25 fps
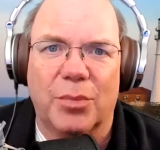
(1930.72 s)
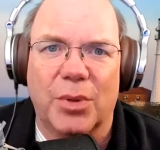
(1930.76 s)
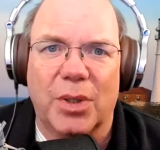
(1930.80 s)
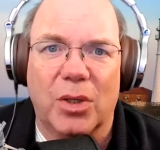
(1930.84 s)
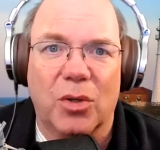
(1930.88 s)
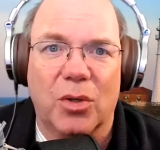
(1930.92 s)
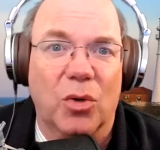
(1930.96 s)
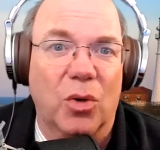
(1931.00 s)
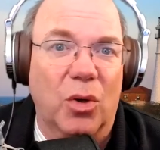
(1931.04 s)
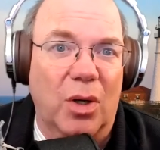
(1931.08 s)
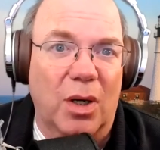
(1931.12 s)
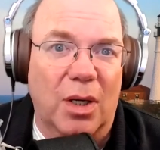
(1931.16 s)

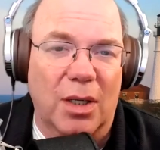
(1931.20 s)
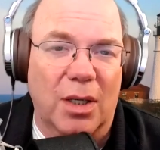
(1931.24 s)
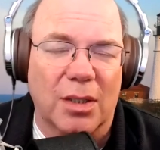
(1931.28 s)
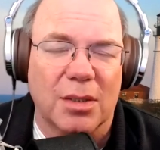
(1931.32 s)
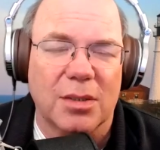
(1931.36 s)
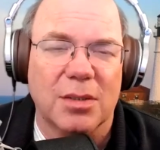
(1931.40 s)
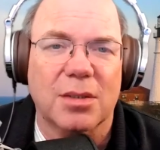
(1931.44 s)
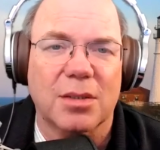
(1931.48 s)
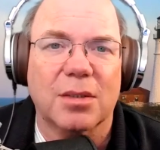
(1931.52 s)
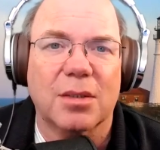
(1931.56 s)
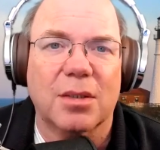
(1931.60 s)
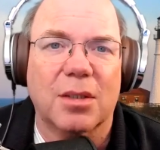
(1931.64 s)

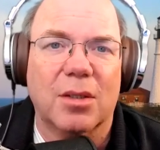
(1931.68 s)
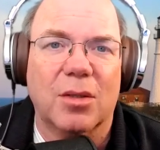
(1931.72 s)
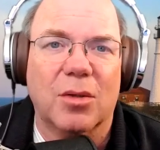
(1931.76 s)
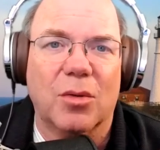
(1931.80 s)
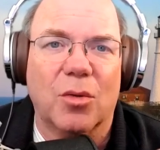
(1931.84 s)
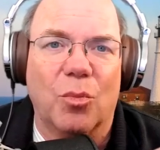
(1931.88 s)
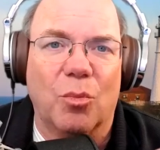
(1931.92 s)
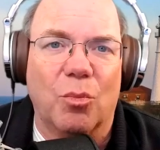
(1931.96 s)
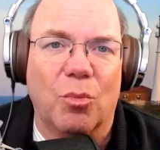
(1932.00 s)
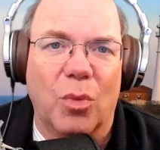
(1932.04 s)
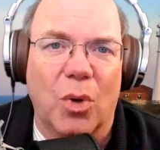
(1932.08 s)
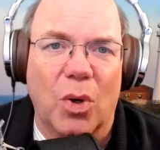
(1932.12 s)
because
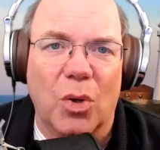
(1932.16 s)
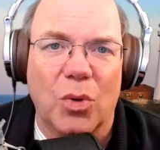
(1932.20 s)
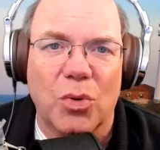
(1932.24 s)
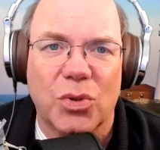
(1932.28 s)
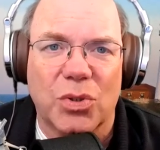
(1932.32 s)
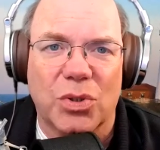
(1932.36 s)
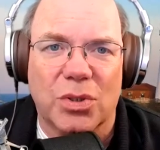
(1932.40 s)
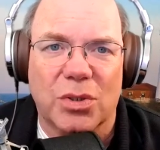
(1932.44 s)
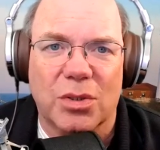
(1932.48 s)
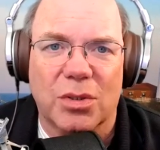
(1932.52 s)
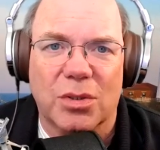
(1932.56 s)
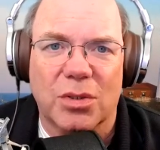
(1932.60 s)

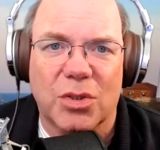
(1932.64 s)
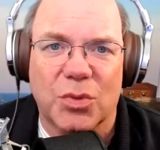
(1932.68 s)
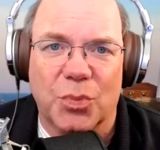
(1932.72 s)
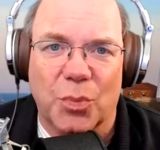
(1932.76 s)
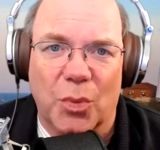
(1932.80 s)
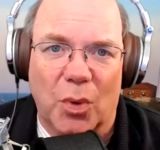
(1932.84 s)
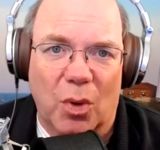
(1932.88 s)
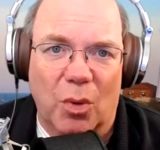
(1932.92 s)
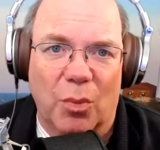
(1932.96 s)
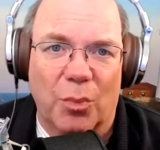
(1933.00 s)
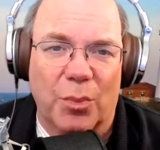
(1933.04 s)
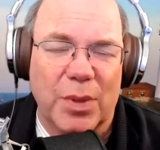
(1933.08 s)
most
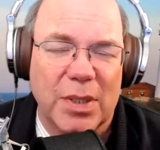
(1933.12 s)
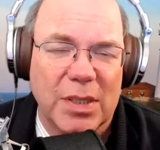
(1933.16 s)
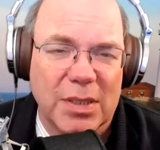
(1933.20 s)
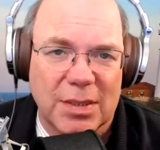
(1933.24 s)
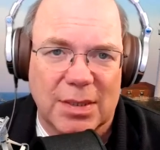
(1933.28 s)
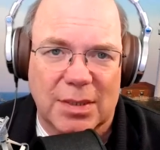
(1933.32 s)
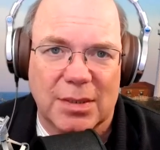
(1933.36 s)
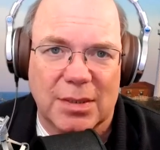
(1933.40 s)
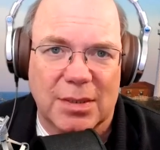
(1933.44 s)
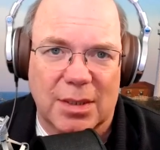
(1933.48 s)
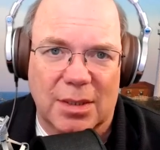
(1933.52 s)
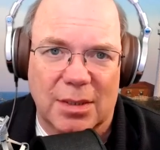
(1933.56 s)
small
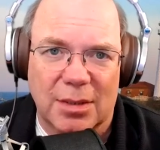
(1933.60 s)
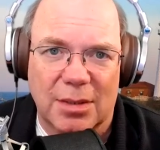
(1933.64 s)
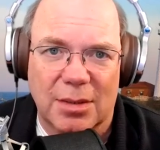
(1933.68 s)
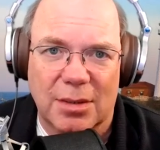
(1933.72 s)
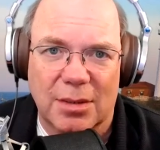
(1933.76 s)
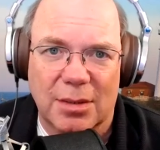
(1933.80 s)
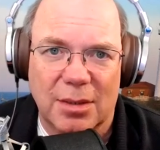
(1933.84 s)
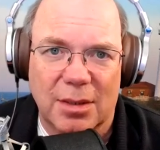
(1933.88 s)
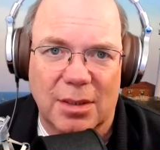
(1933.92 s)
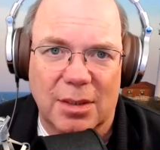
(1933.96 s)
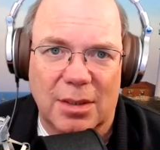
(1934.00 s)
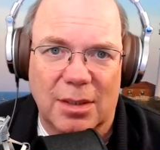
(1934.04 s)

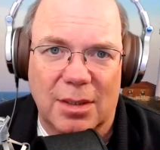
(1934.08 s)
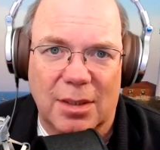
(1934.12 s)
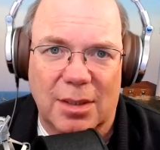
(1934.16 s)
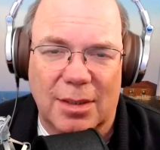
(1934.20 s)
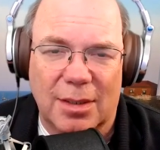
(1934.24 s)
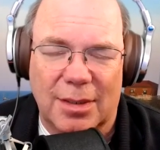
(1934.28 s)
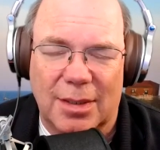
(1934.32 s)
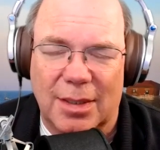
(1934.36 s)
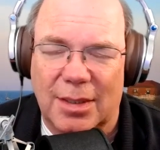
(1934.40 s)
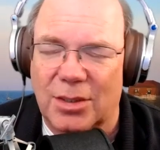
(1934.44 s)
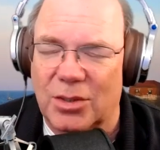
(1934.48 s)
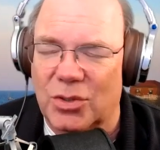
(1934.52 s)
businesses
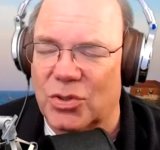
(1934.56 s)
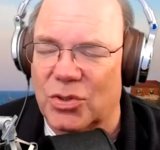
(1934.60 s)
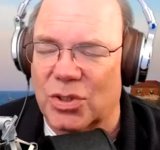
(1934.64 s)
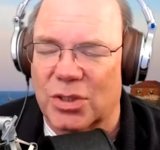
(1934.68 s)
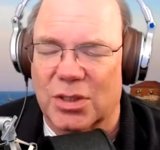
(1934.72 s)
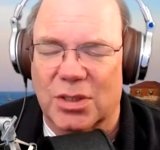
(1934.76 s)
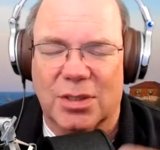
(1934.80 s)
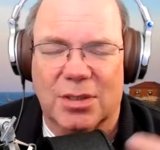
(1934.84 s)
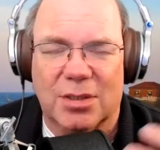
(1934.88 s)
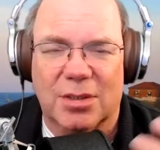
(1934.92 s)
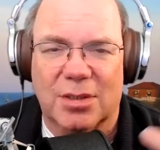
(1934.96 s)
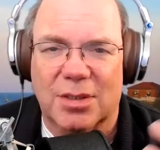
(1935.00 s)
didn't
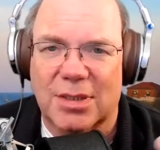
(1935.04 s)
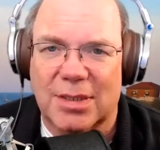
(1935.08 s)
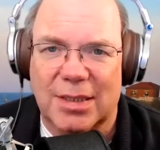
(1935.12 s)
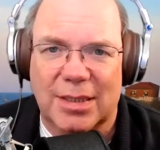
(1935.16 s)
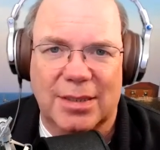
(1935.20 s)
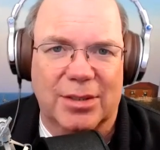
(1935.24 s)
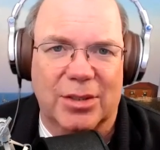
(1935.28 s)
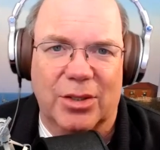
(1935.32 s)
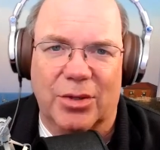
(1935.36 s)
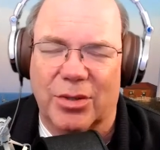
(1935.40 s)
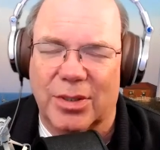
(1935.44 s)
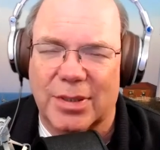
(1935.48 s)
just
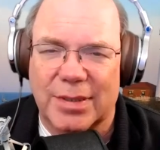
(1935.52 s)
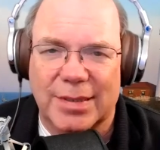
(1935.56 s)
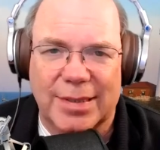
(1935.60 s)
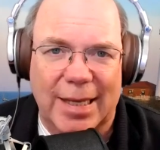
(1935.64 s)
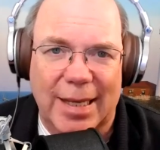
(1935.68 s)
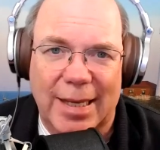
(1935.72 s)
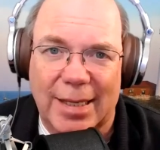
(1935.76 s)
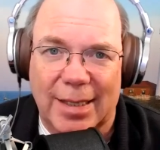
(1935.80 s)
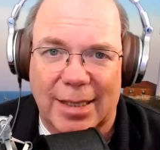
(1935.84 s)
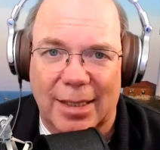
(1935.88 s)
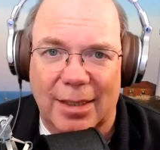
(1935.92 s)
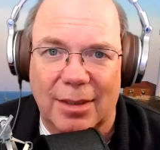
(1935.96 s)
sit there and
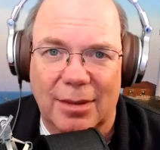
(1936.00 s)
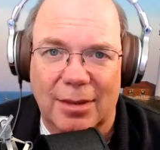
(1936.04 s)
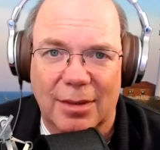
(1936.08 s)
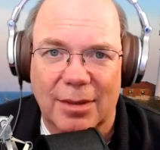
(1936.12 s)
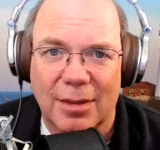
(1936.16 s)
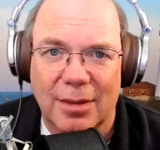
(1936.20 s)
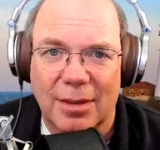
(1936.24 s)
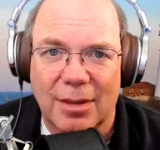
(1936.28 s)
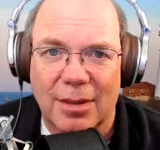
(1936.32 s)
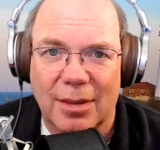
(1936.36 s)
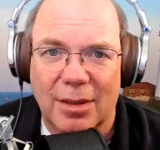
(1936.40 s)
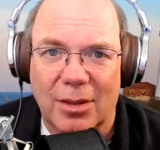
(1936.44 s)
take it,
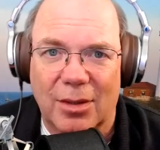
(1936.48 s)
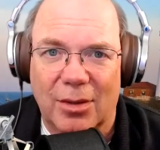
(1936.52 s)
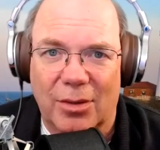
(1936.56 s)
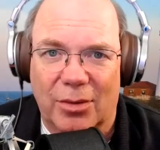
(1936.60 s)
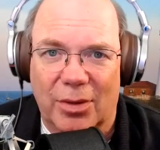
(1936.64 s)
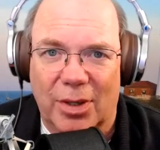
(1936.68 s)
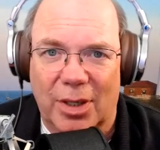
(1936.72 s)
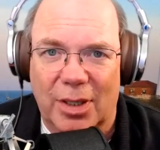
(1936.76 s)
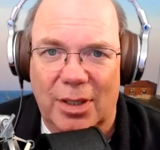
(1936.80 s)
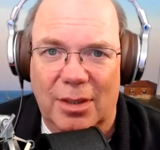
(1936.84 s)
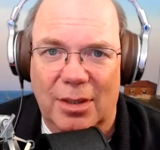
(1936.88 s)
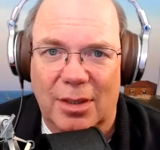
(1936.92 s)

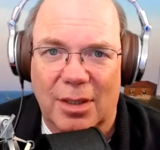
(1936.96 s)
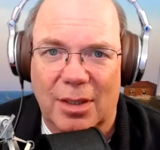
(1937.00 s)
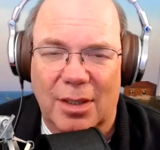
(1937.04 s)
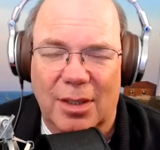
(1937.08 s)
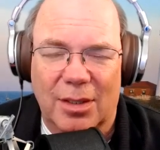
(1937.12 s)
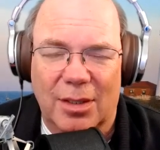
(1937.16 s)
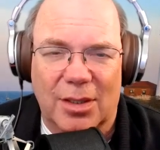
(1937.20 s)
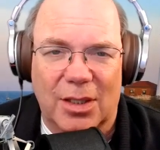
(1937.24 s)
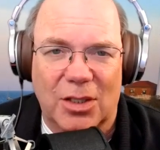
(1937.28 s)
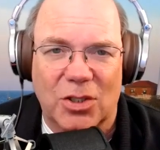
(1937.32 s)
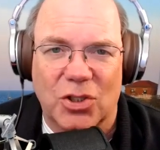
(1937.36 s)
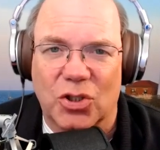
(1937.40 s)
right?
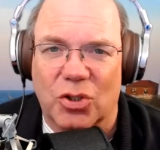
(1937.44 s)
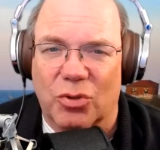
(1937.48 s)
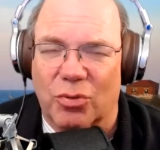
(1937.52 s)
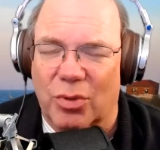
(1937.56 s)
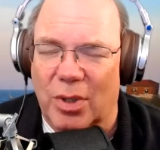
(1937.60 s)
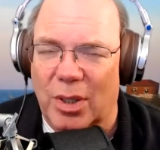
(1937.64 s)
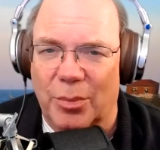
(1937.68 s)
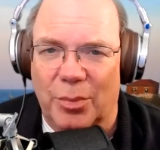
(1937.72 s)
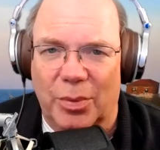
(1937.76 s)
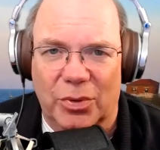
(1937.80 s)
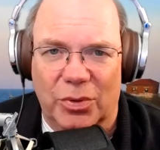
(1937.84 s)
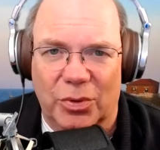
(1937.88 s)
They
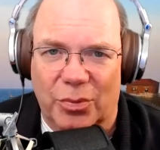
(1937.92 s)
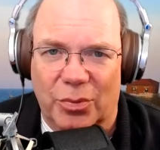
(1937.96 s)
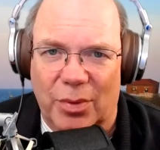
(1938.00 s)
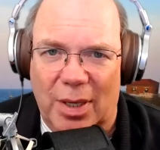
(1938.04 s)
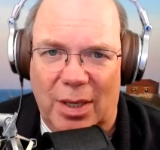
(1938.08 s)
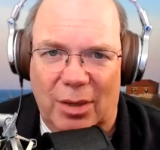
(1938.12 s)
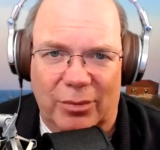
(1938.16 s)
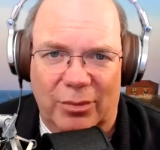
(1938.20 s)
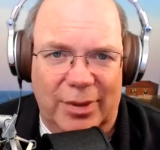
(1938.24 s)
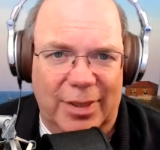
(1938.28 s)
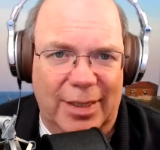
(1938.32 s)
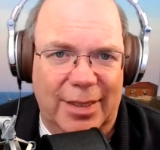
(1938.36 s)
scrambled
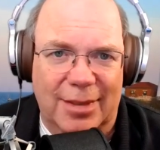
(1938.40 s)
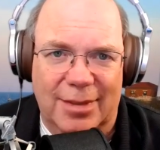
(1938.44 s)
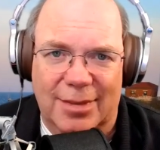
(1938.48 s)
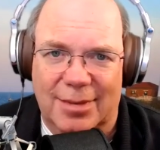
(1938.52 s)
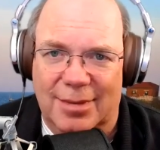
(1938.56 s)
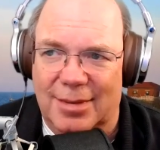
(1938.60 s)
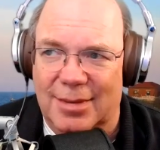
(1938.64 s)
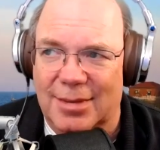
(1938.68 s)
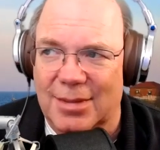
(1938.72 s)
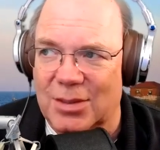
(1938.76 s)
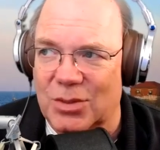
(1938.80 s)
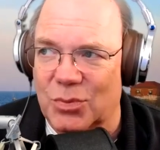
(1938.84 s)
around. Like,
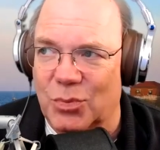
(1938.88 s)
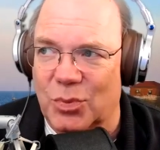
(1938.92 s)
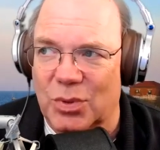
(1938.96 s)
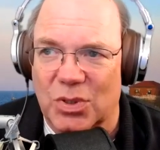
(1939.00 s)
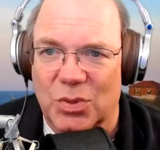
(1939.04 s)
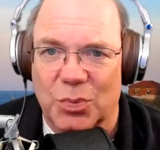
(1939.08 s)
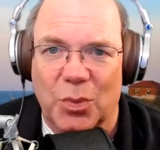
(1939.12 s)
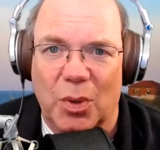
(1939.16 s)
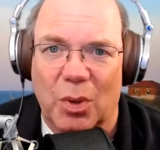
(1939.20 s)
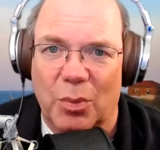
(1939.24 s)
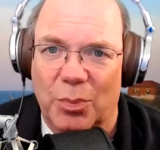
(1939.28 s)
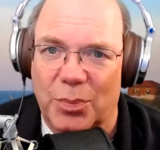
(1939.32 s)
this is
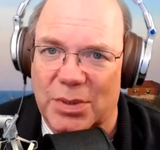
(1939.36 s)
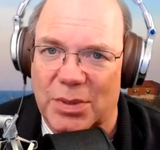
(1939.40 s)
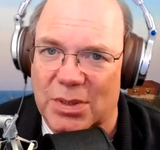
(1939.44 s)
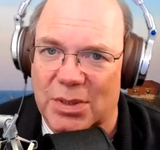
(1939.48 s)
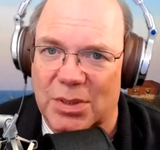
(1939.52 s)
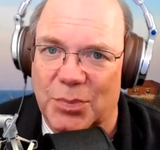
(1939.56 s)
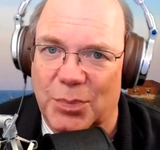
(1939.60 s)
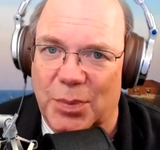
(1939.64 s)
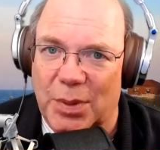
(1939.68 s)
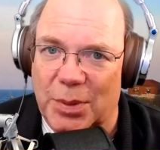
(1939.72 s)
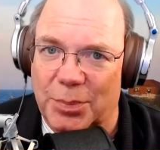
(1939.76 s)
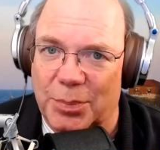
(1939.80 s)
what small
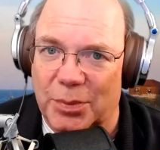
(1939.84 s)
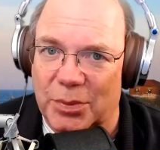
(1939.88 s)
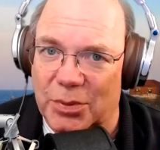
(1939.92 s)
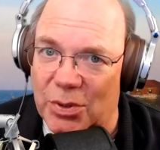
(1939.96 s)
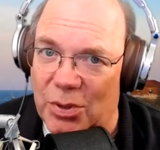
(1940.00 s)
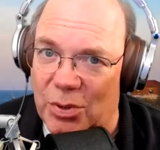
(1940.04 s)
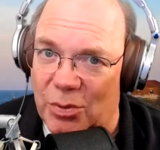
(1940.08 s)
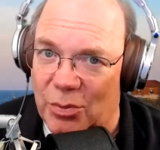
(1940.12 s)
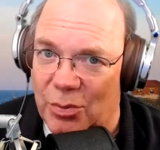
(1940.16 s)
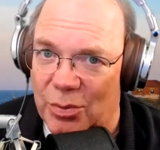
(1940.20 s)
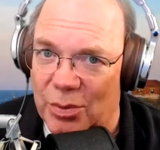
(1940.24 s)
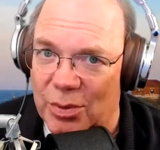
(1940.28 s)
business people
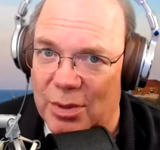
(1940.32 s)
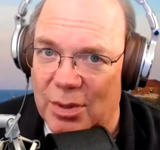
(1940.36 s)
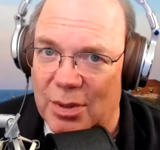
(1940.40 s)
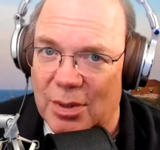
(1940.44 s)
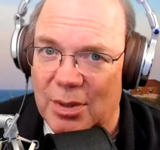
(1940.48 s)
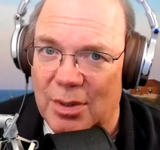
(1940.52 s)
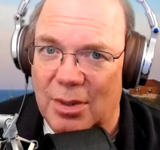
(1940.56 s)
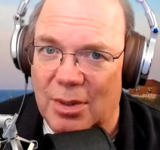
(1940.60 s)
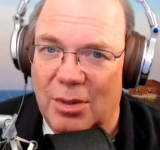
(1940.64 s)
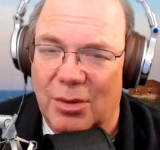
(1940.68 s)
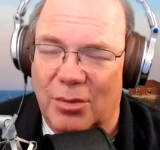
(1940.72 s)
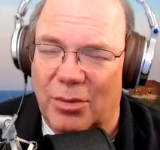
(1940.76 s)
do,
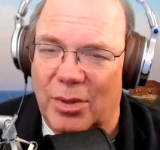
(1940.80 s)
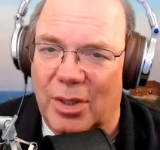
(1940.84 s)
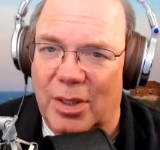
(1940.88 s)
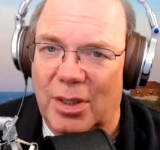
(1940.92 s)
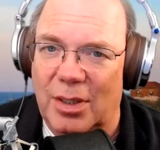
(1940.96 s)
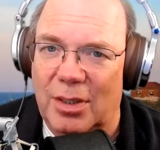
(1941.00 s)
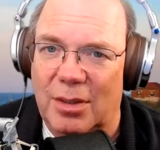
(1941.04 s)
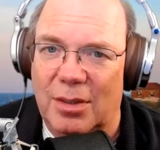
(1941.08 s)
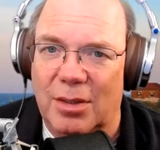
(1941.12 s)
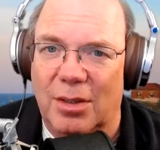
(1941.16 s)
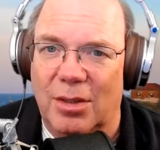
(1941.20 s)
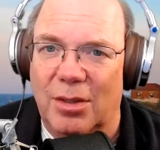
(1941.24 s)

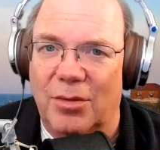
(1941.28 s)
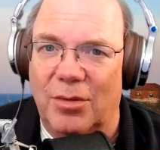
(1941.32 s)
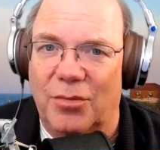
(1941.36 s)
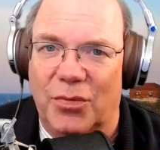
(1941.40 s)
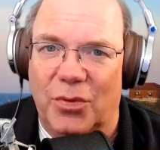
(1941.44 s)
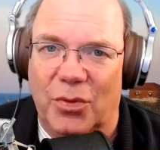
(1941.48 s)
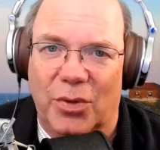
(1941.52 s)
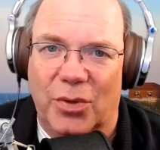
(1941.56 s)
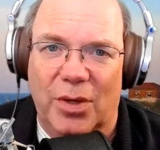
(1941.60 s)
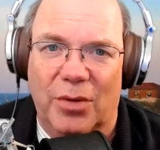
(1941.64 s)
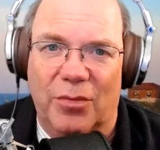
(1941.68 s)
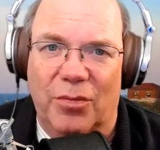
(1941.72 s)
right?
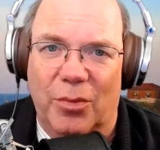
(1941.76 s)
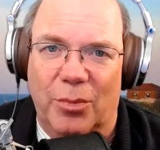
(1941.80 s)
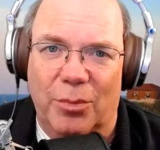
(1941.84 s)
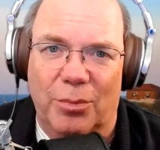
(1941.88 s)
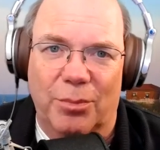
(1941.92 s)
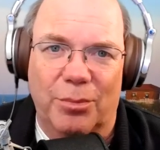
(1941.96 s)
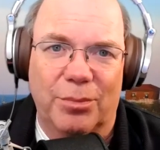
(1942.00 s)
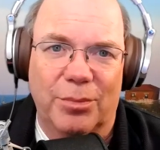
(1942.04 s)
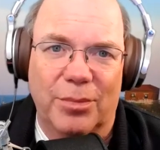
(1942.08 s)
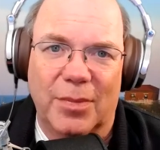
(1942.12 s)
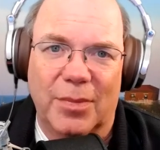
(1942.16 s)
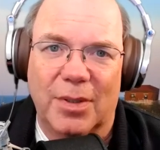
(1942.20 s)
If you give
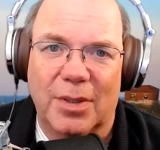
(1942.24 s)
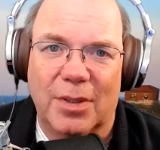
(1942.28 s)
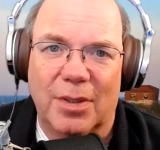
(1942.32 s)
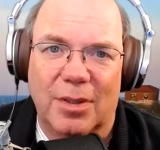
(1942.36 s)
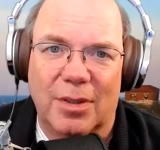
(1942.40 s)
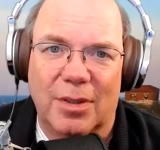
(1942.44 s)
them,